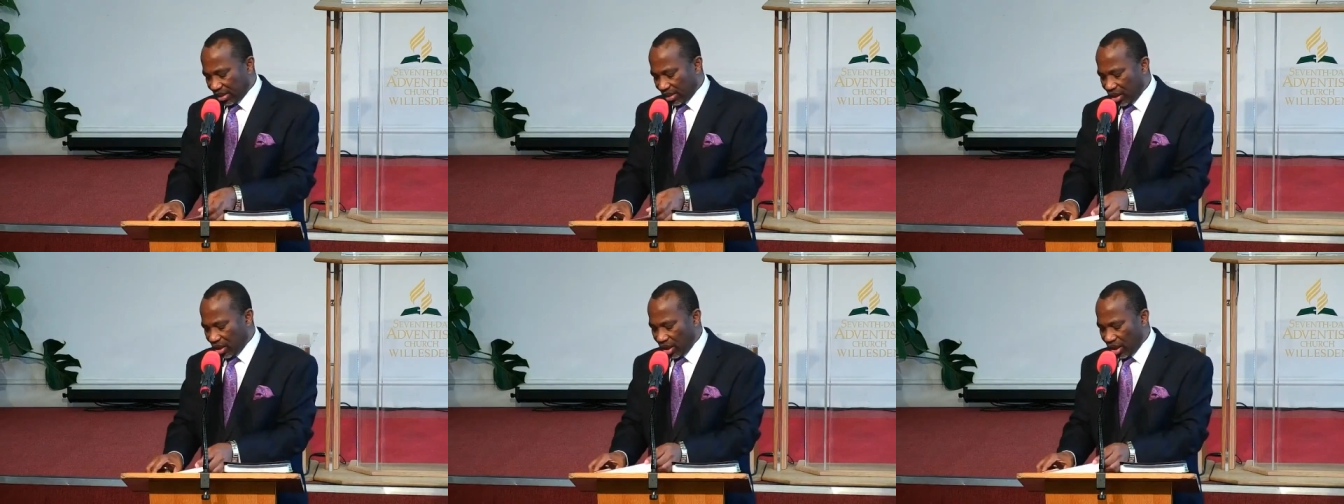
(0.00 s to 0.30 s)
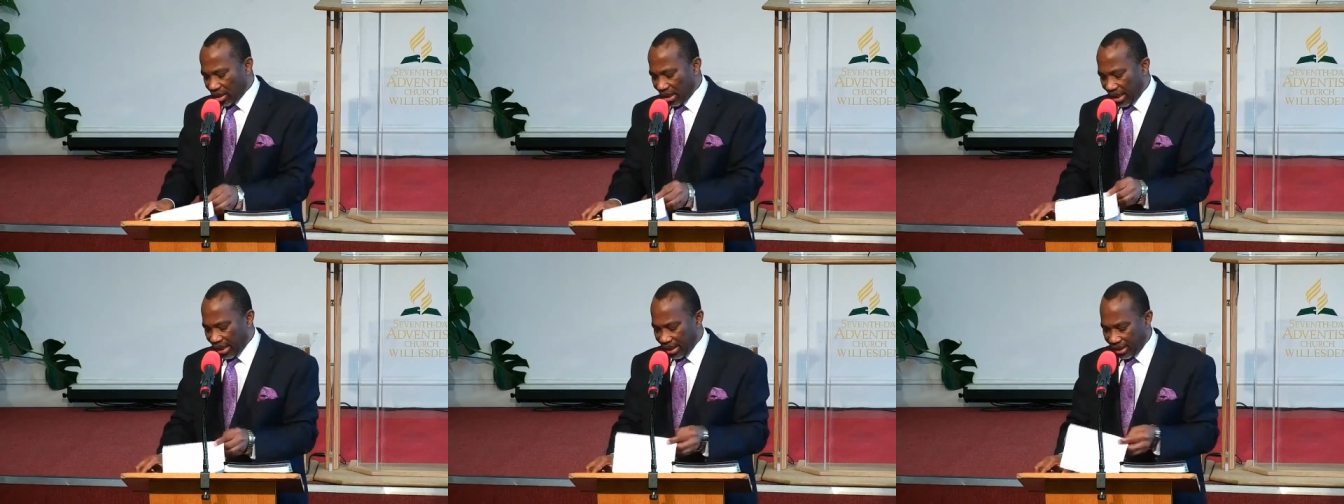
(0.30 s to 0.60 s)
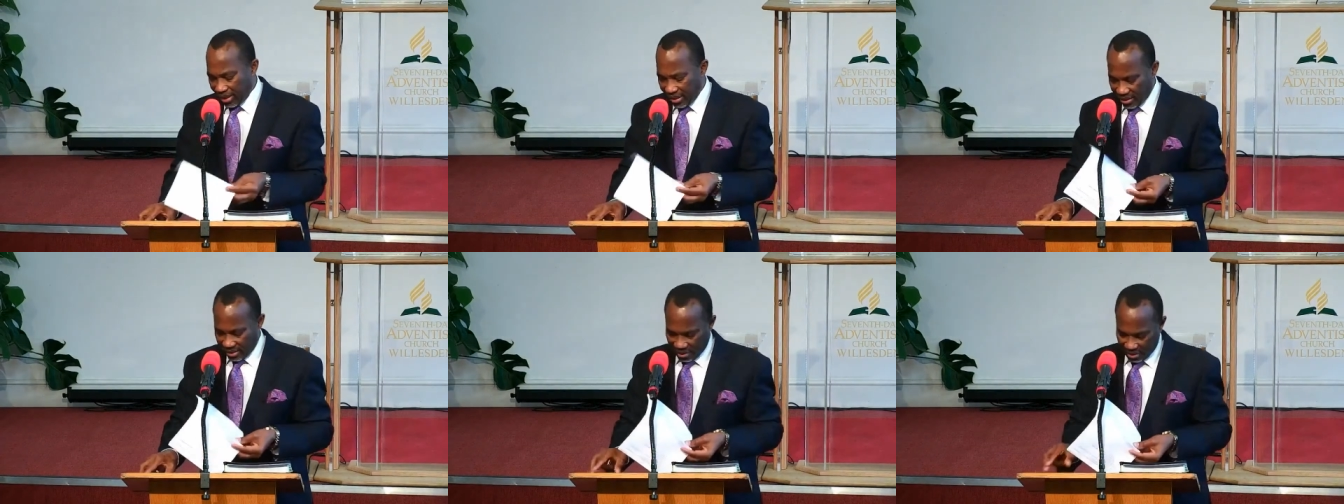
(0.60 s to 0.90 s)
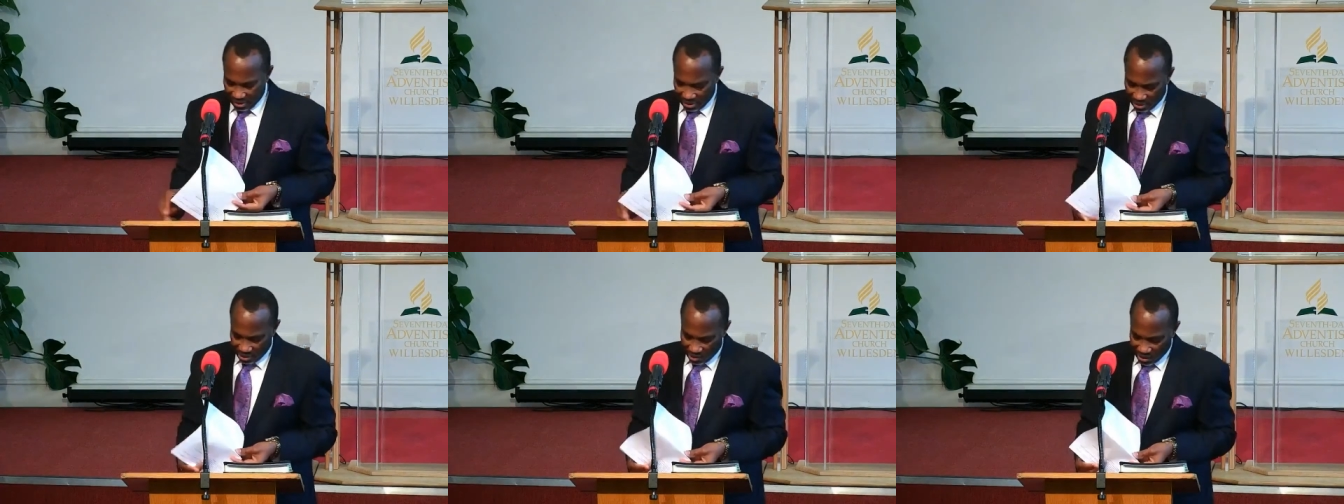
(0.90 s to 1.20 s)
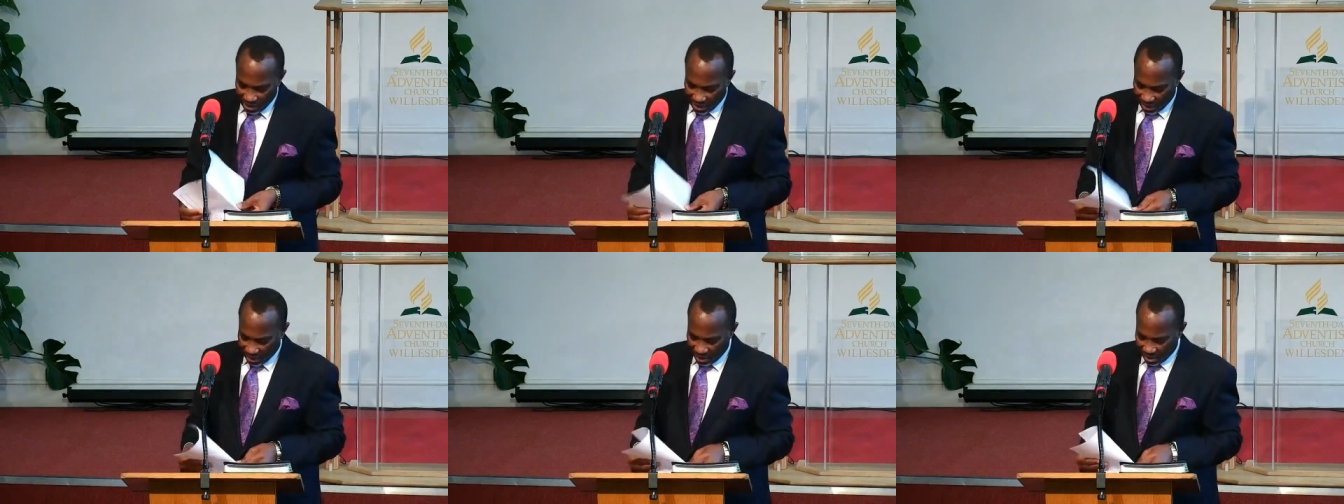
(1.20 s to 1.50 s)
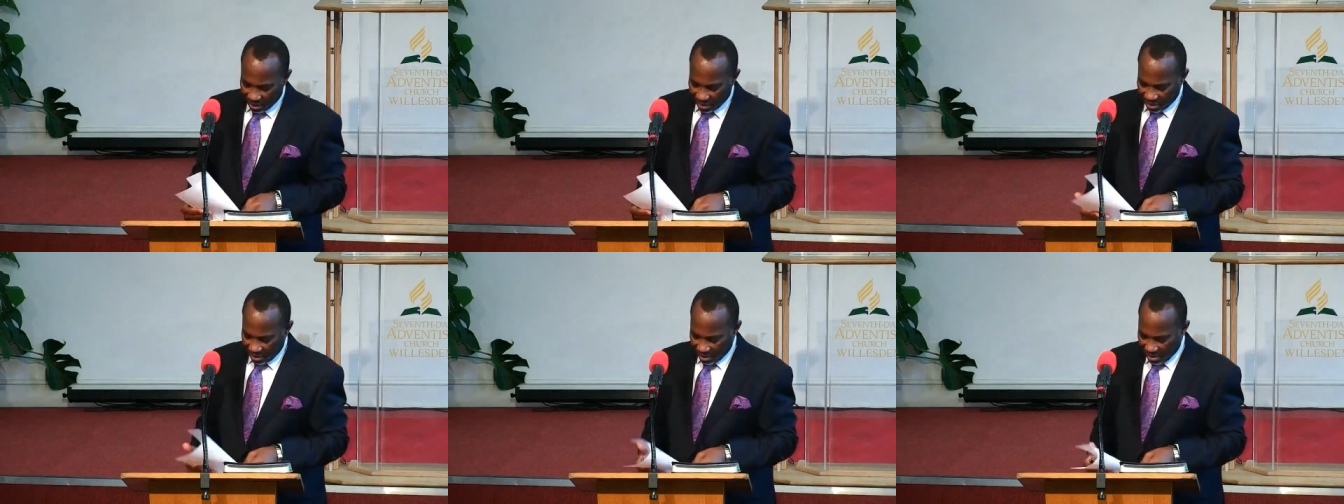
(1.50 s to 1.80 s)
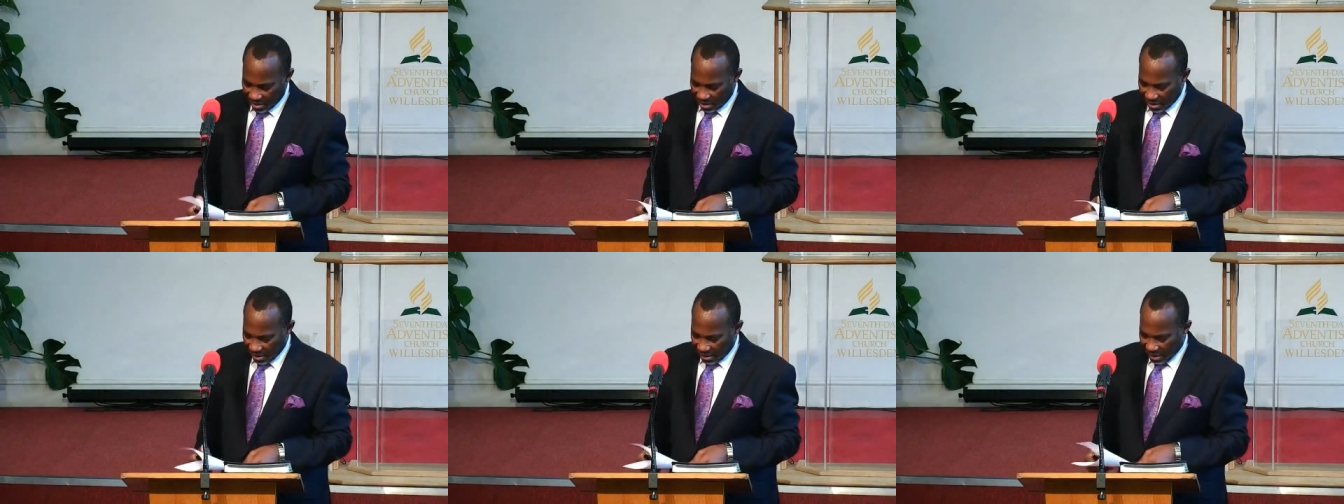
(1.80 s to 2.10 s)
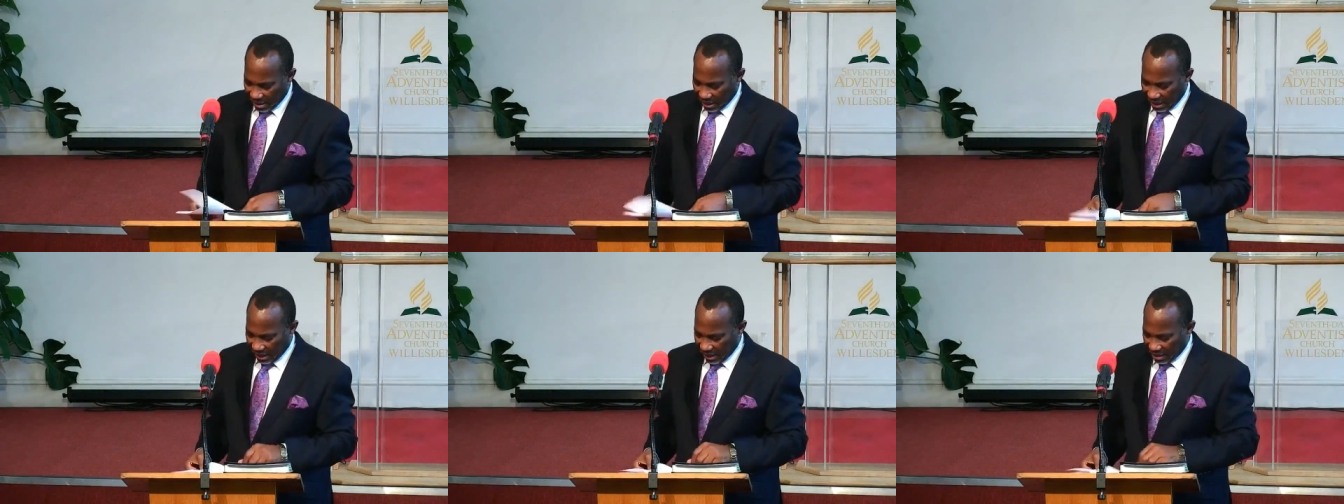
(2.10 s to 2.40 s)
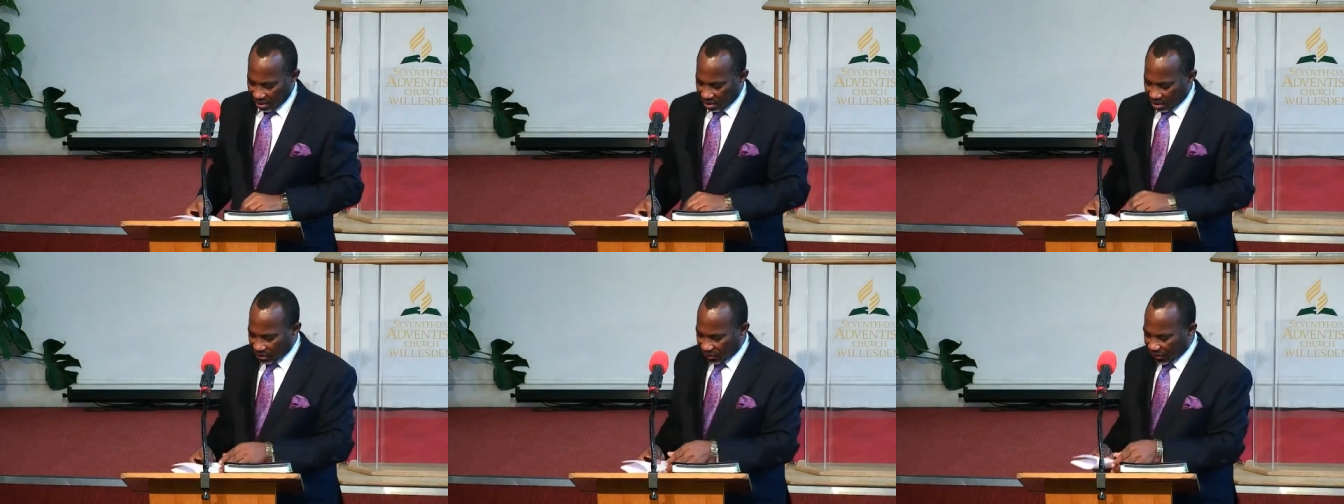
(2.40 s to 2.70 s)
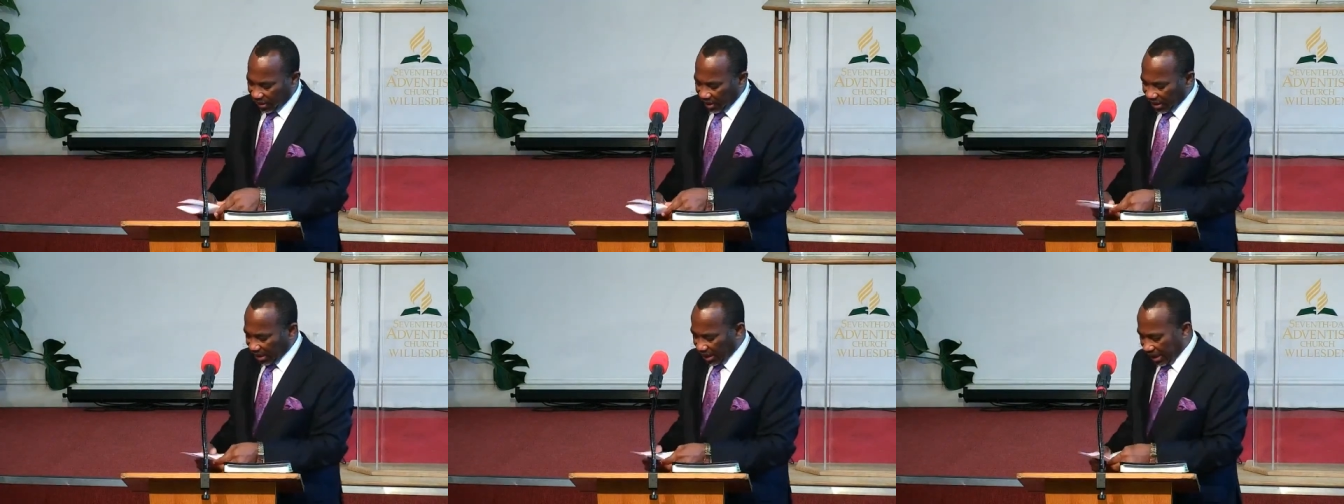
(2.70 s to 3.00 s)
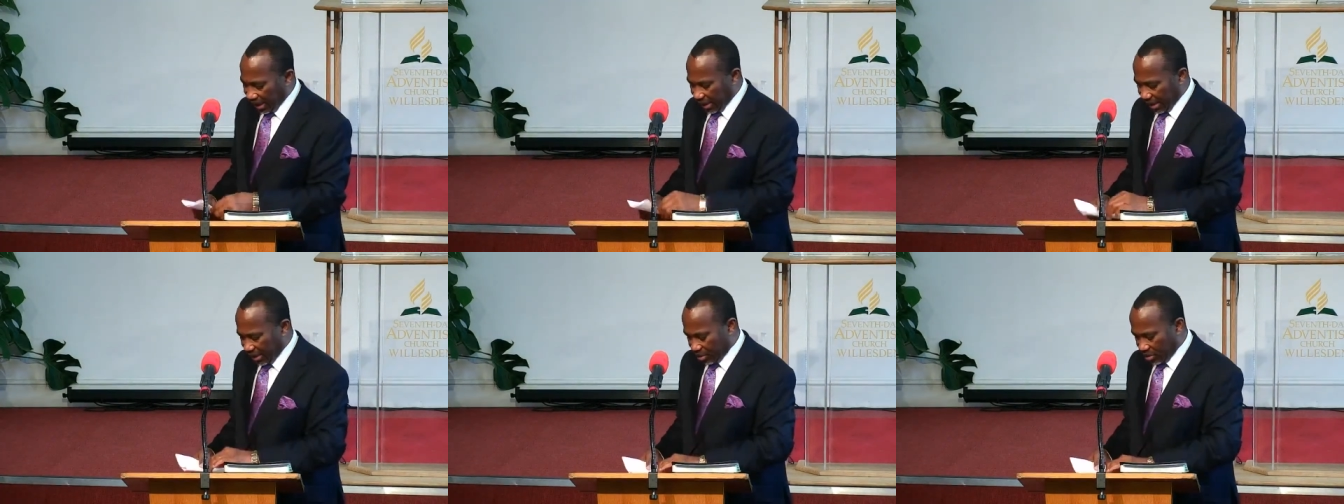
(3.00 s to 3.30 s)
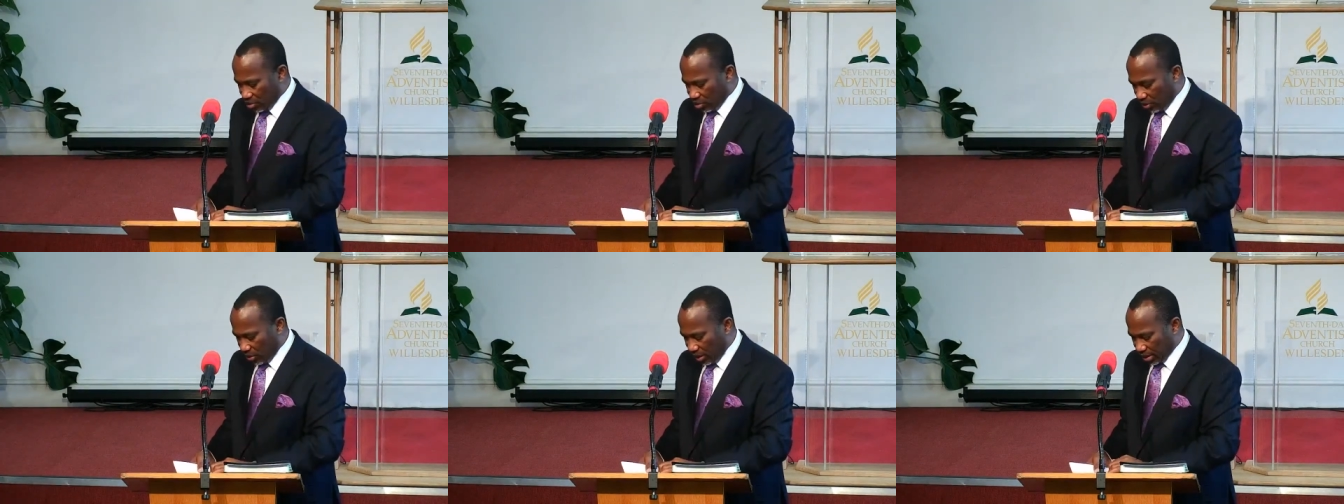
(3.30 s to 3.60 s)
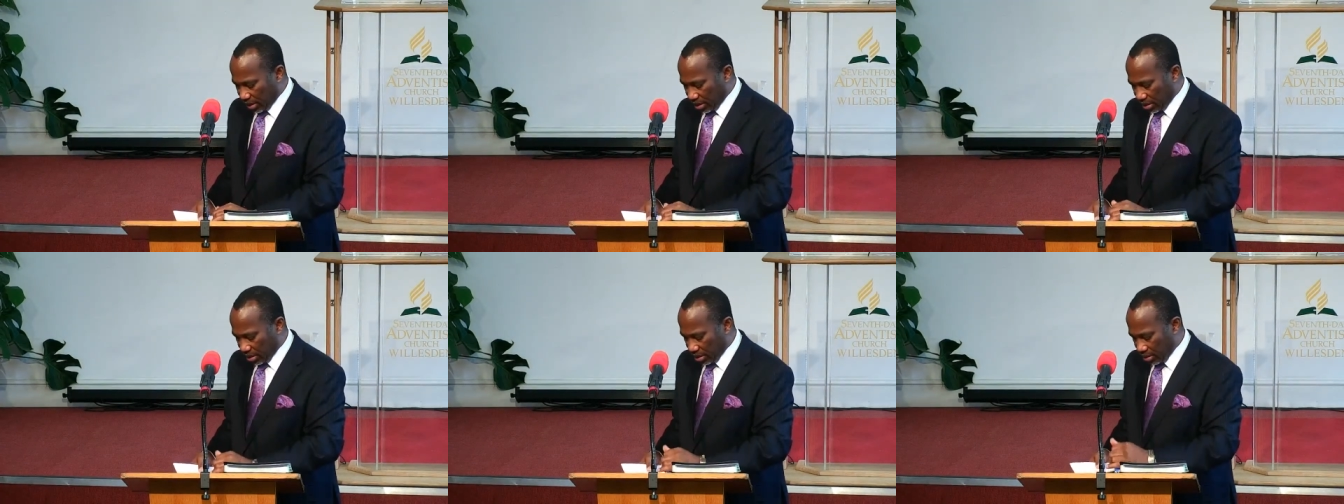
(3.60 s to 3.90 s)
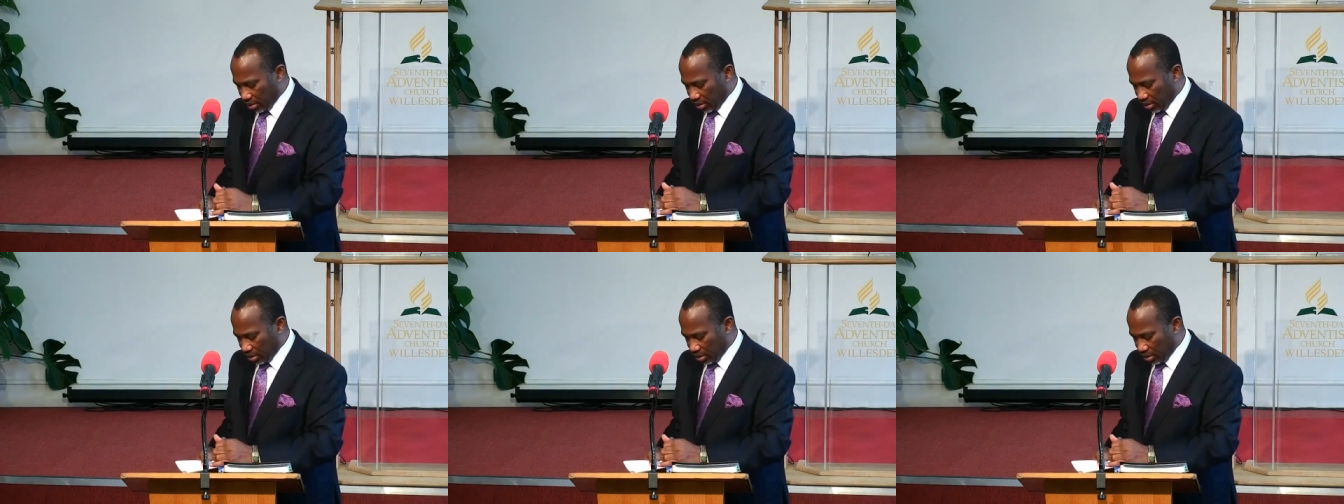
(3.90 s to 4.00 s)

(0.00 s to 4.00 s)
God, I don't think I can do it.